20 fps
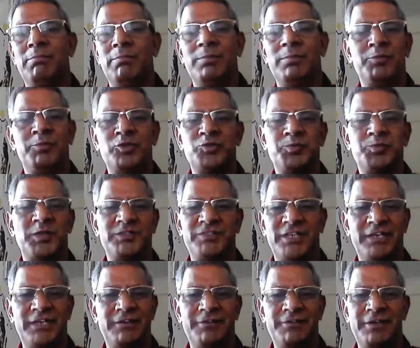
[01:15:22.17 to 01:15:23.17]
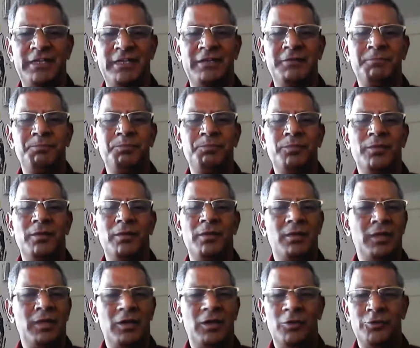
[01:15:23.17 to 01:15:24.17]
principal secretary,
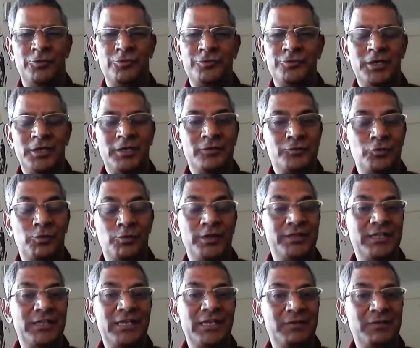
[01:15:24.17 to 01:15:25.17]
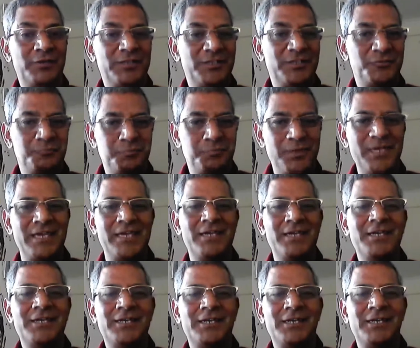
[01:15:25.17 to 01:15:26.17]
all those. So when they
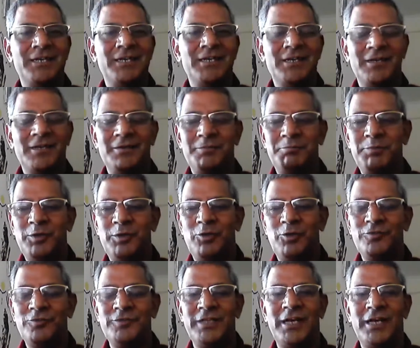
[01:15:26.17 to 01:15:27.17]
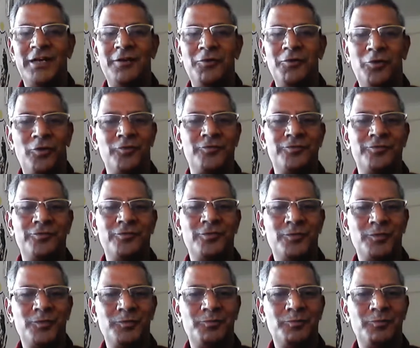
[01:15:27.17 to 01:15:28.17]
speak, because they are not
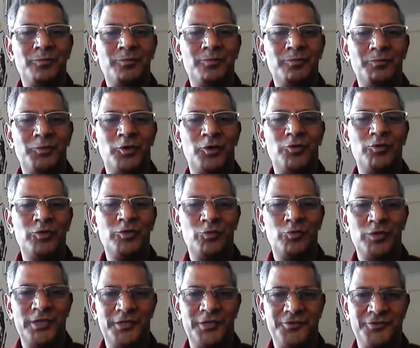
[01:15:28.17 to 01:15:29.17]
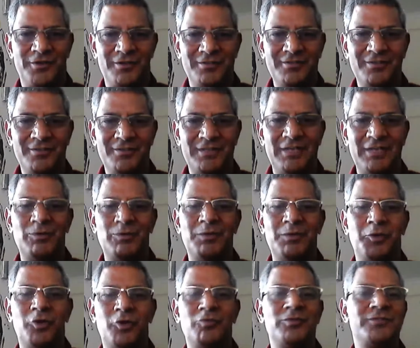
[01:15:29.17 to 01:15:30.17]
born with Odia tongue, they were
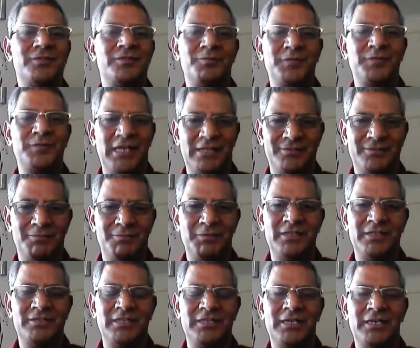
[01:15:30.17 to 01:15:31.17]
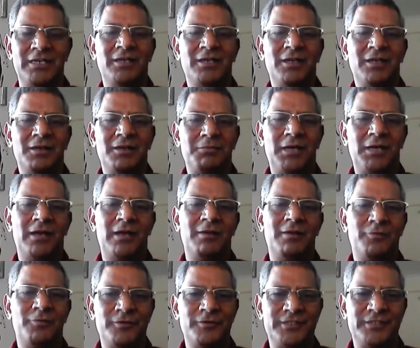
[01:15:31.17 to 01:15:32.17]
born with something else. Somebody is a Malayalam,
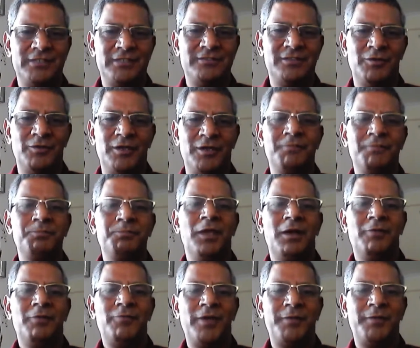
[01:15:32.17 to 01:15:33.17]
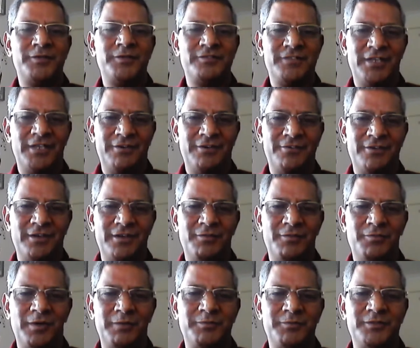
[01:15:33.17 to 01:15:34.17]
for instance, our 5T secretary.
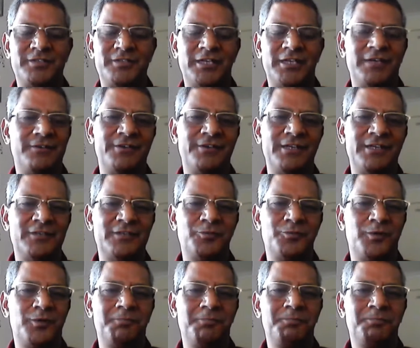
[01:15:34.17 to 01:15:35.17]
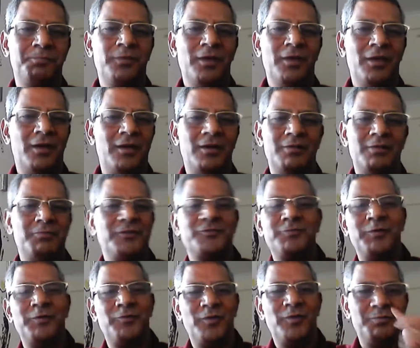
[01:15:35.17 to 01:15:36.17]
5T secretary is from, must
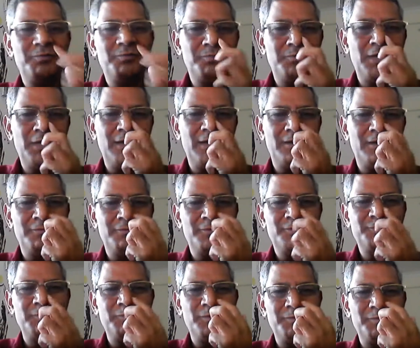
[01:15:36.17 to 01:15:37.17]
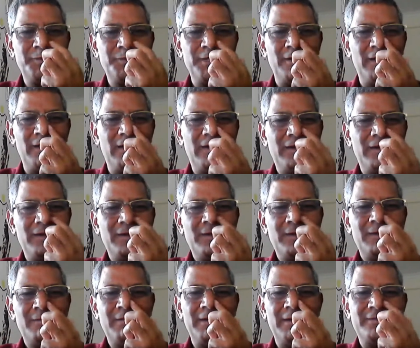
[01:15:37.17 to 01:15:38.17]
be from Malayalam, must be from Kerala,
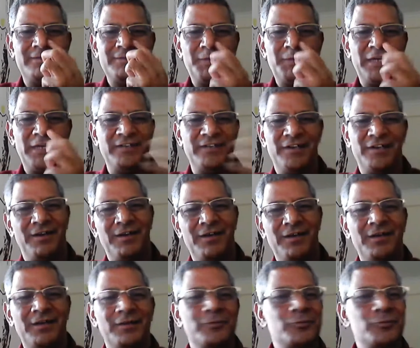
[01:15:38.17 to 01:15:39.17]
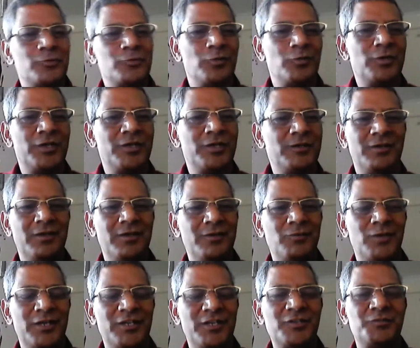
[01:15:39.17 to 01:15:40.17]
right, Pandian. So he
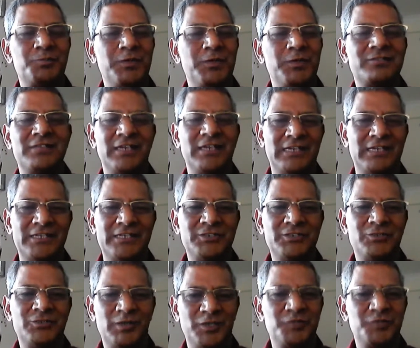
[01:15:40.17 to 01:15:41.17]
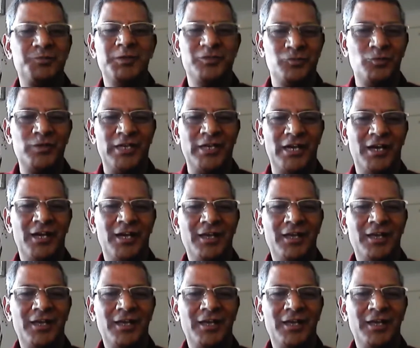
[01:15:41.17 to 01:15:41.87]
when he speaks English, when he speaks Odia,